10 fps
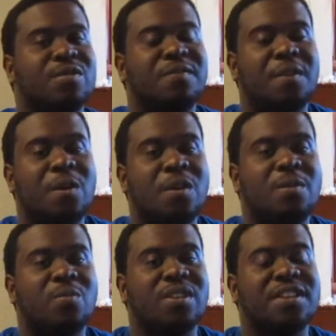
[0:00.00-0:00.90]
the
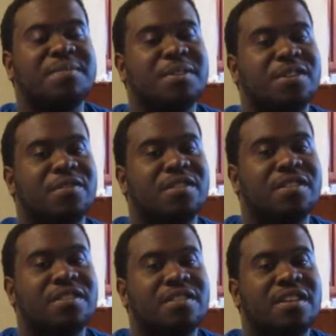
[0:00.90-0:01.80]
farm with his mother and
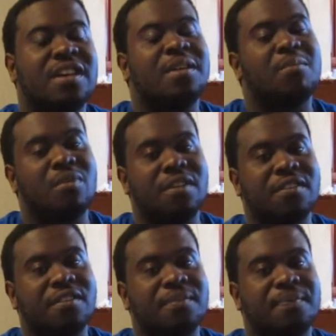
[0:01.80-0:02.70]
brother.